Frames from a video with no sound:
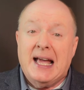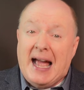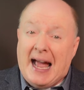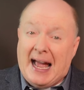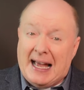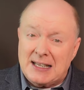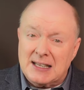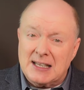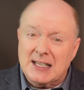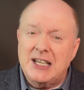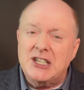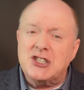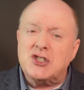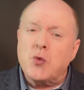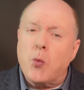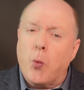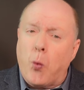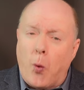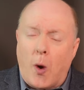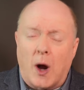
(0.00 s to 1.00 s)
At least
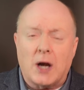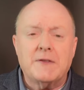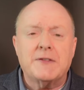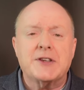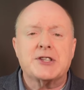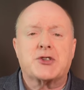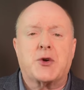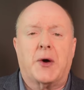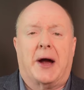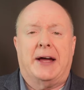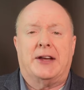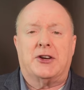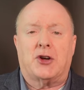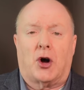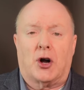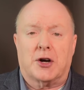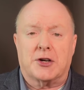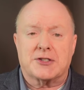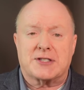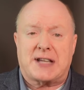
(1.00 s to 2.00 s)
one of his
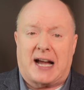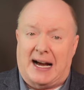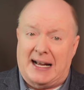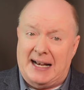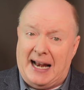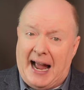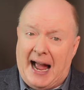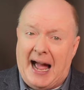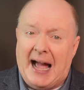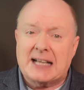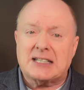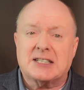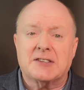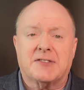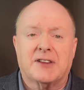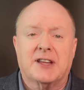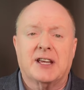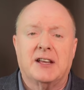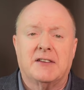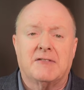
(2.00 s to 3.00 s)
granddaughters got
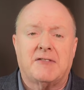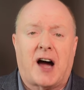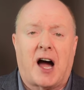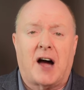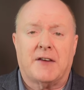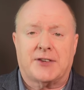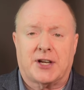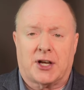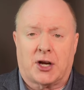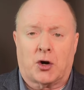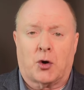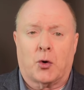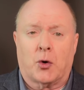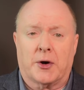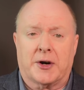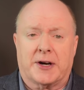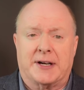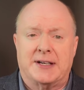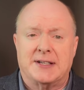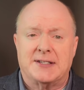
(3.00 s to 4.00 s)
actively involved in our
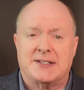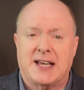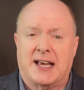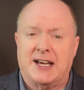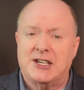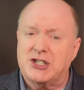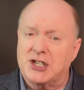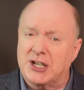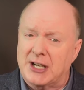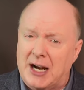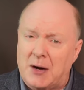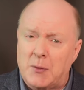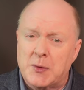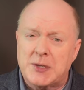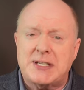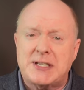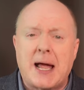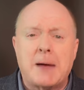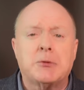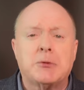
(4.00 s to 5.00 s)
organization, and I
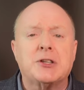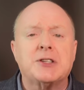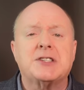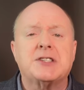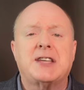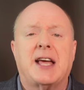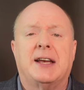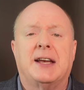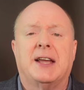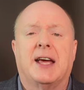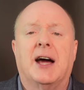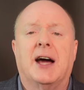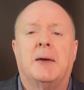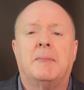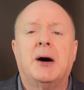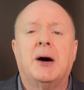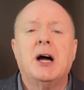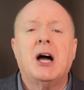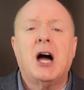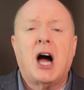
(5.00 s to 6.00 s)
was able to send
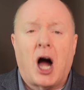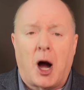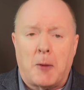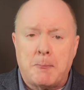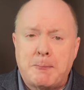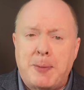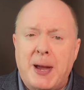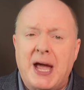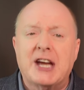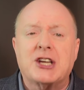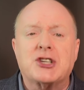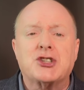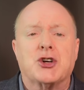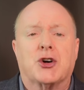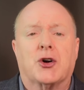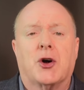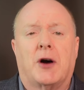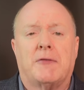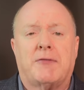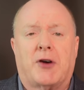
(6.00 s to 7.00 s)
him a
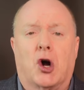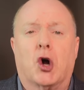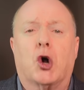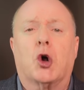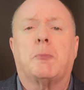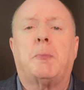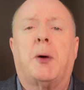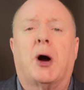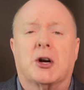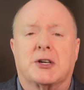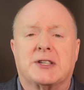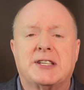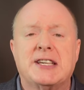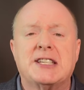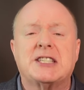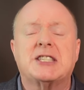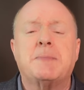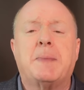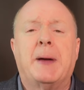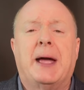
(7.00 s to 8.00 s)
picture of her
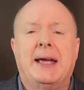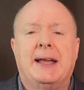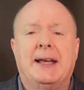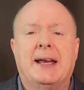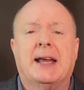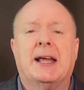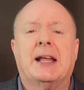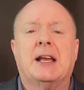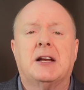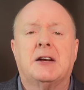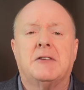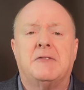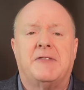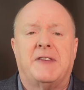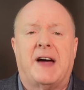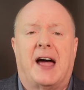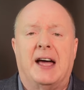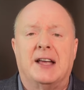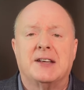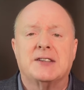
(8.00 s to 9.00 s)
participating in an
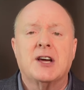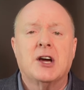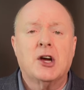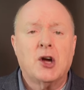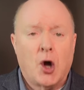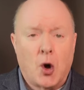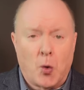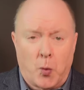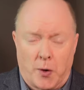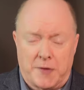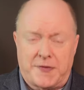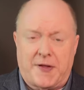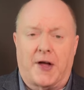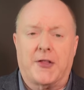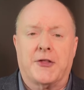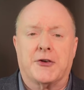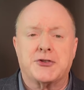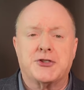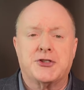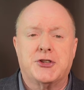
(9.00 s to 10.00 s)
event with
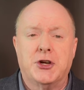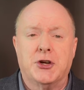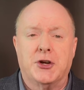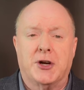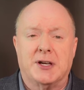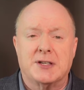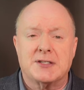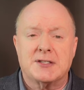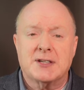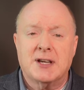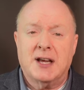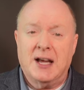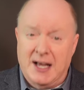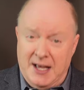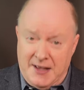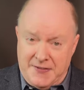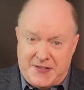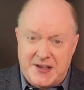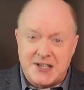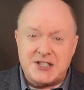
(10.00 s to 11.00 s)
other students.
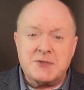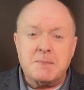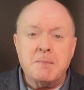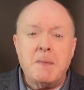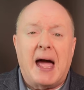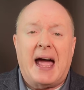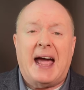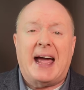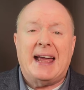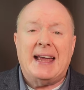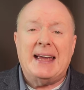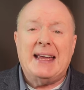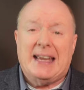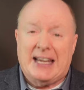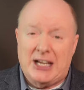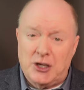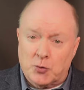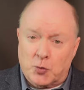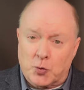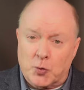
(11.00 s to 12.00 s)
This May,
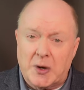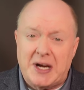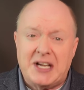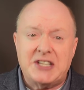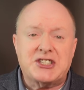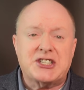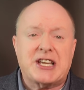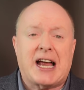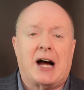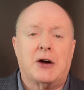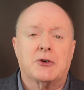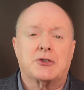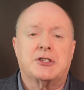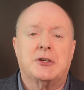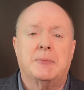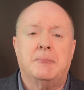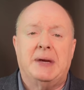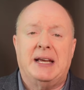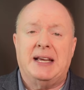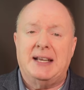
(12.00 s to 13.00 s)
he reached out
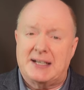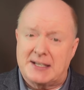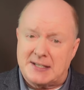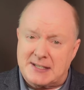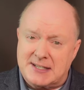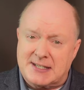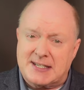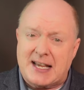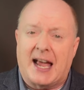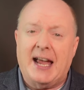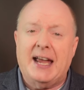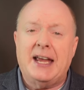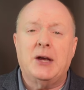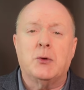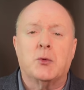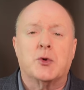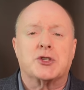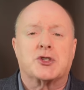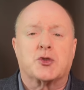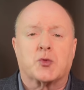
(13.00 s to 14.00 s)
to me to say he
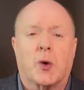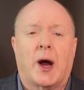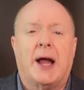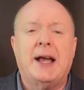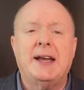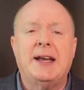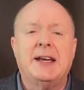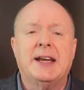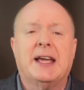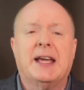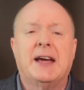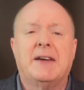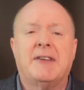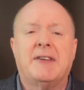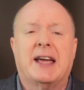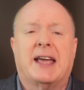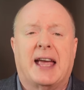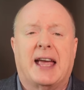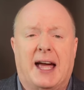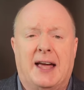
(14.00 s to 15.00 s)
was ready to give
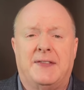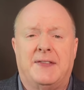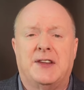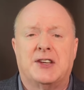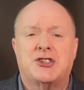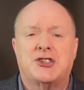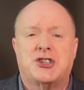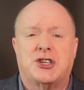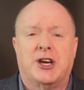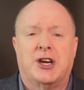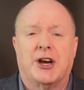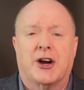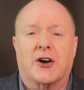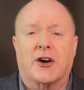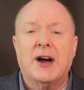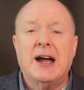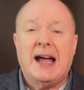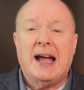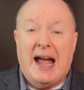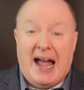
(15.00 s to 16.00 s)
again this
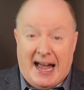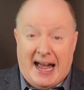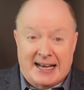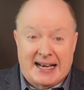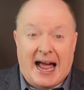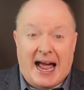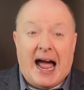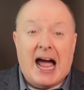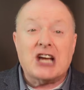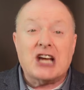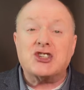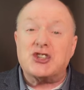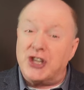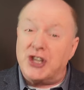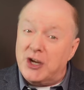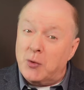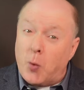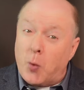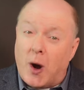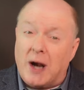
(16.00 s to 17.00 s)
year and
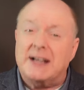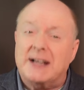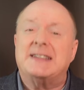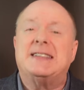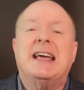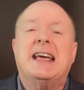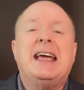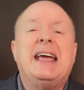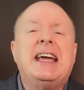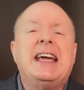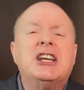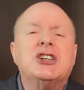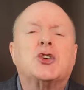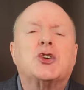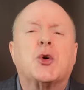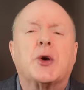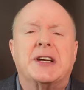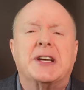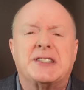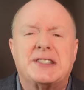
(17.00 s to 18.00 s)
actually wanted to
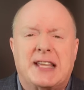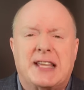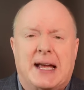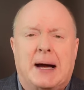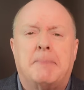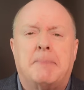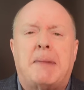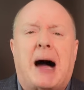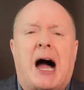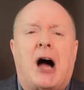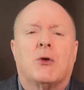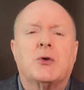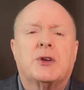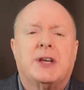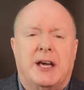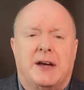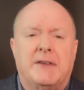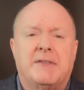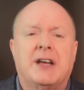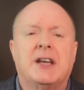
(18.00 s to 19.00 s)
increase the amount
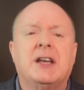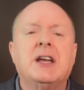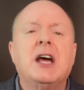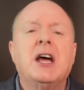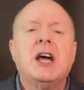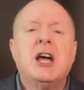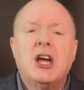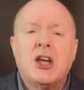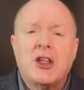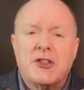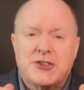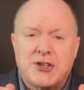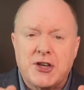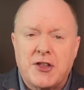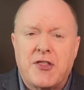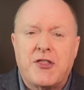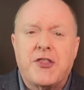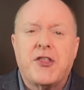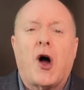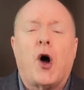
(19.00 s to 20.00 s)
given to
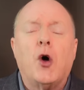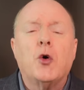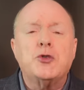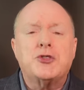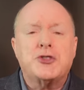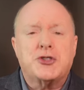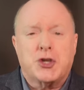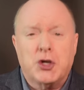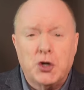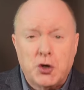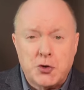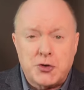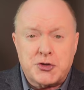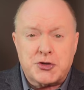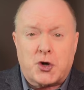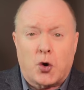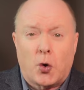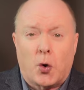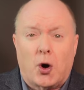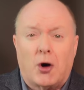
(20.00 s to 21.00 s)
those two
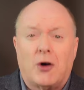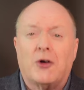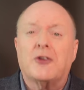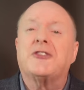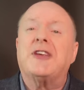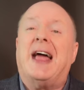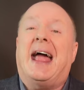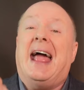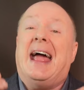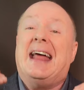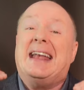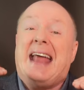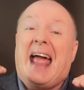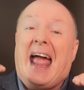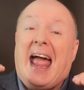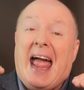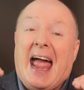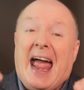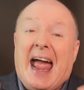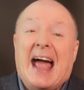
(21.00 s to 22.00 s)
schools and
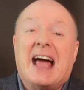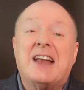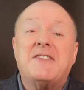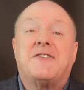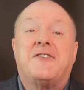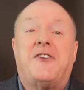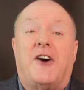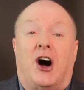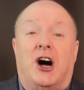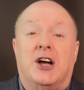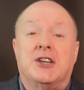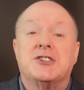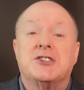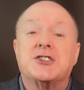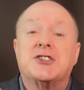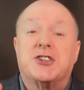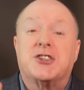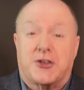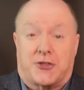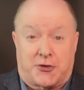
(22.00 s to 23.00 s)
add funds
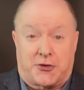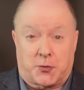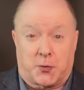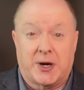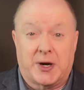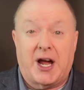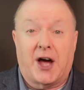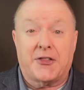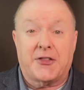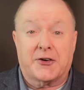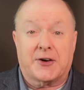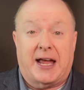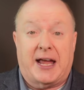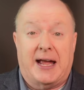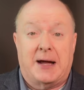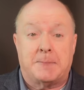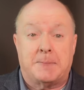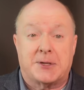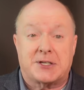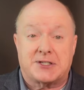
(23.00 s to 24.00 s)
to three other
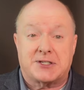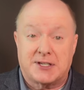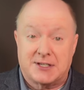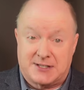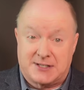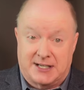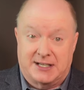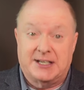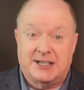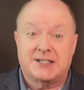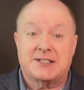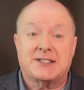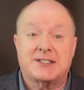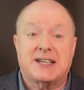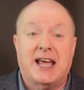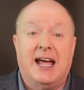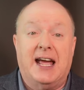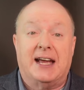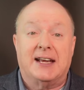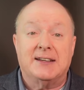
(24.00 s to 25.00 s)
campuses in his
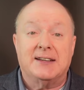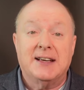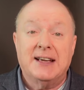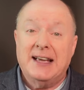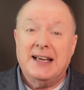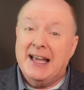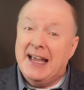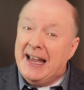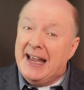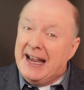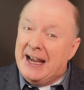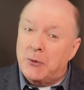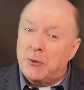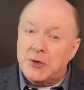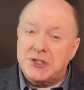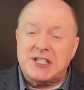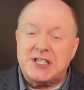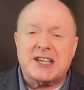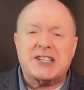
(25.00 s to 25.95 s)
state. It was